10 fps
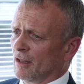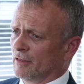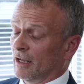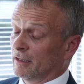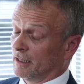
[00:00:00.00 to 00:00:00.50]

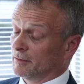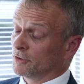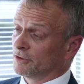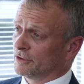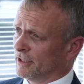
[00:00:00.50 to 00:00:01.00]
That
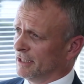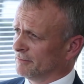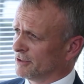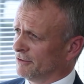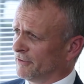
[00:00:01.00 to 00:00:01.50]
enables the
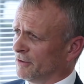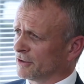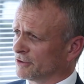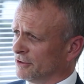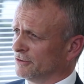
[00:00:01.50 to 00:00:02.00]
team to
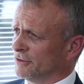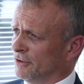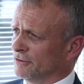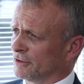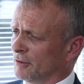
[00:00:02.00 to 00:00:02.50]
focus on
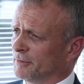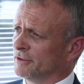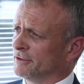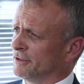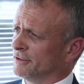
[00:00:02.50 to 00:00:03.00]
the
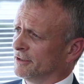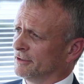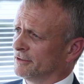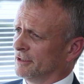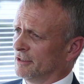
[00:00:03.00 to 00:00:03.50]
competencies
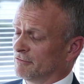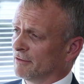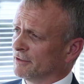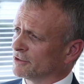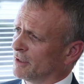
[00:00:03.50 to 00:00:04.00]
that are
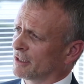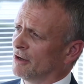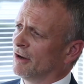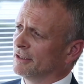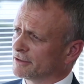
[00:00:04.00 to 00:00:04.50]
relevant to our
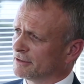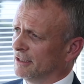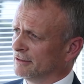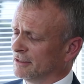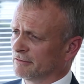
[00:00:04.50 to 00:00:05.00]
clients
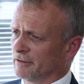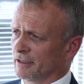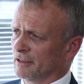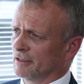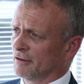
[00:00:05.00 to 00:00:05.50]
and
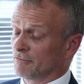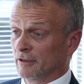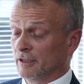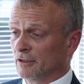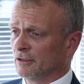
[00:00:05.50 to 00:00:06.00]
delivering a
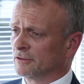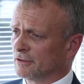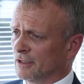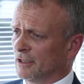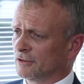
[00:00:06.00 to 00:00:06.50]
really good
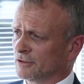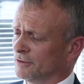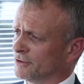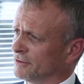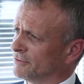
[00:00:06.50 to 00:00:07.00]

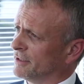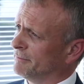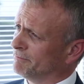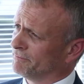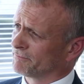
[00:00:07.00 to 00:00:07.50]
solution for
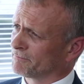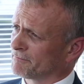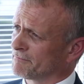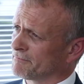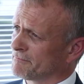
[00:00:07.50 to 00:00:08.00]
them.
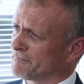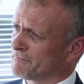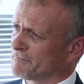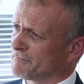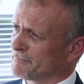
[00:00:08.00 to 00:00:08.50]

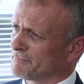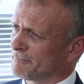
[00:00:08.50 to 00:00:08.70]
Typically, the